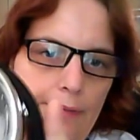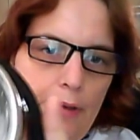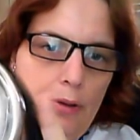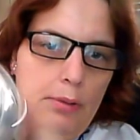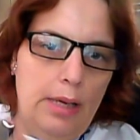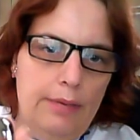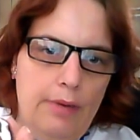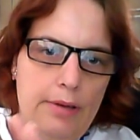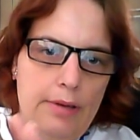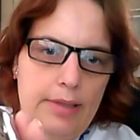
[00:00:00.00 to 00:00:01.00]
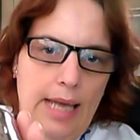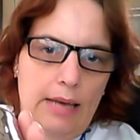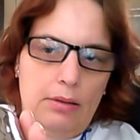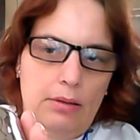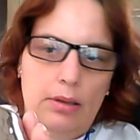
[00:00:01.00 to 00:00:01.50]
through
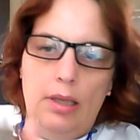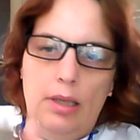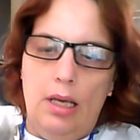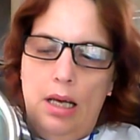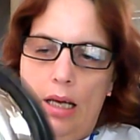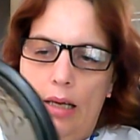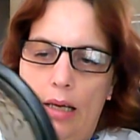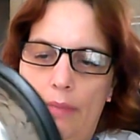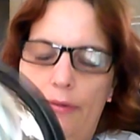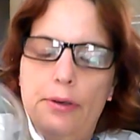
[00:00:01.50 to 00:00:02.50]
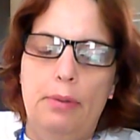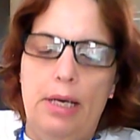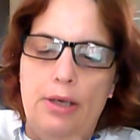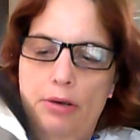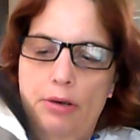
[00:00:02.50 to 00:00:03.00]
Rosegal, through
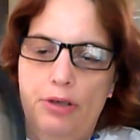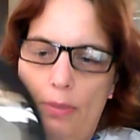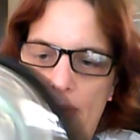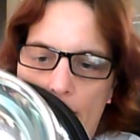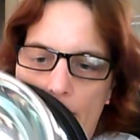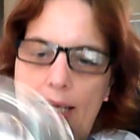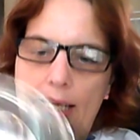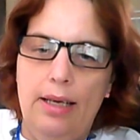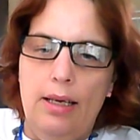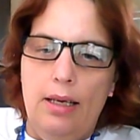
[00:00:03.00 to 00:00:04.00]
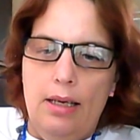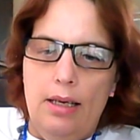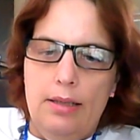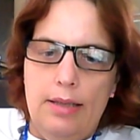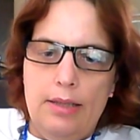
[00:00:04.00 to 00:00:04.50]
Yoshop, sorry.
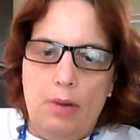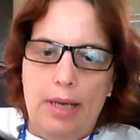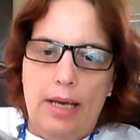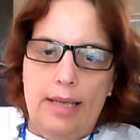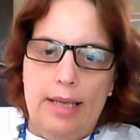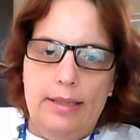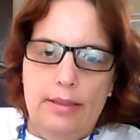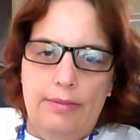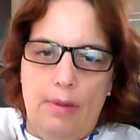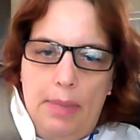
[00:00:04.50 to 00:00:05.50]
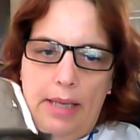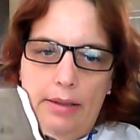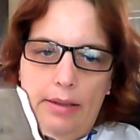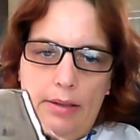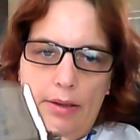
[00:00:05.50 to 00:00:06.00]
That's quite nice. It's
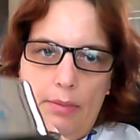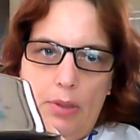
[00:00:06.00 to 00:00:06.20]
rubber on the